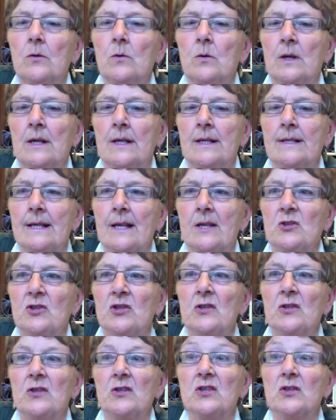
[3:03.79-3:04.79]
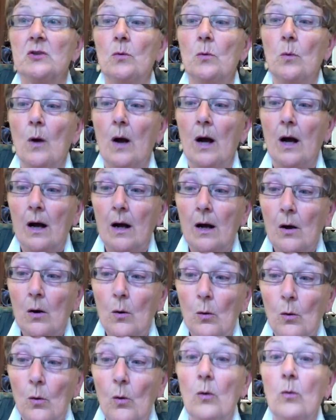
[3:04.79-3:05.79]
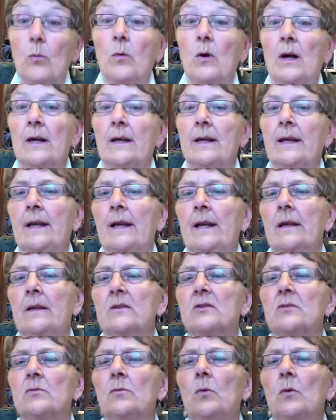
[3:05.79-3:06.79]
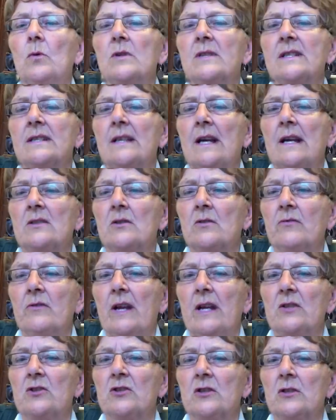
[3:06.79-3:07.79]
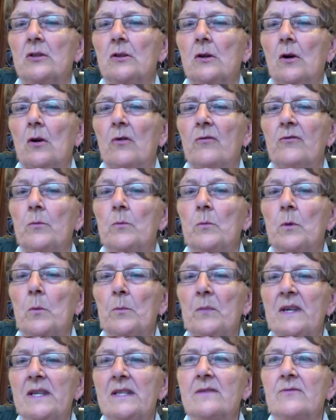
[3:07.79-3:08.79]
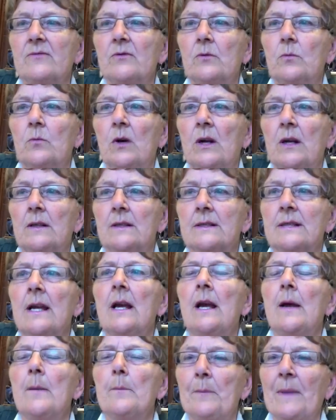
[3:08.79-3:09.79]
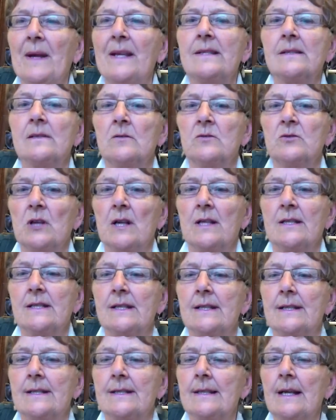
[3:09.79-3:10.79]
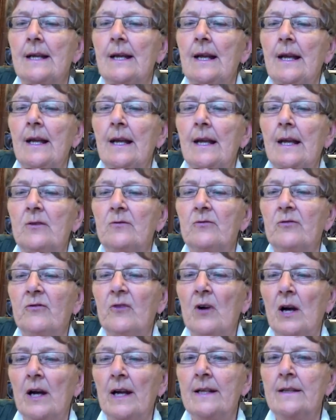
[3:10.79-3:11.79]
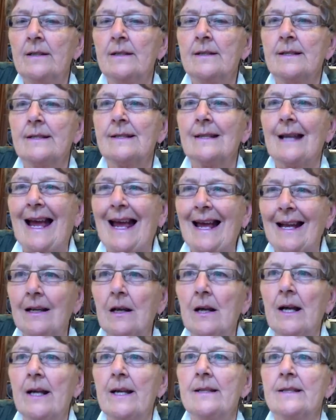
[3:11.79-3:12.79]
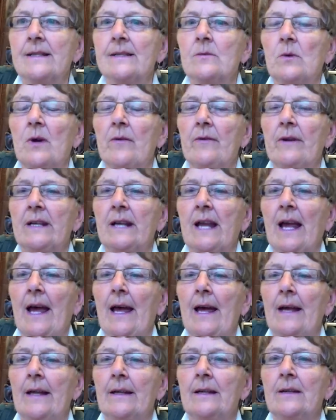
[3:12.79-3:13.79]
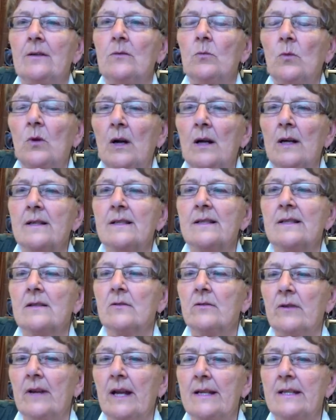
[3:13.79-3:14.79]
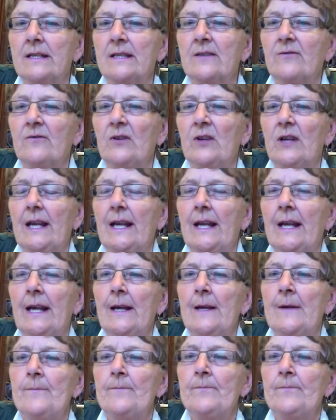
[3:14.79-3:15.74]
organisations who are all working towards that creation of a more peaceful world based on justice. It finds allies where it can. It works creatively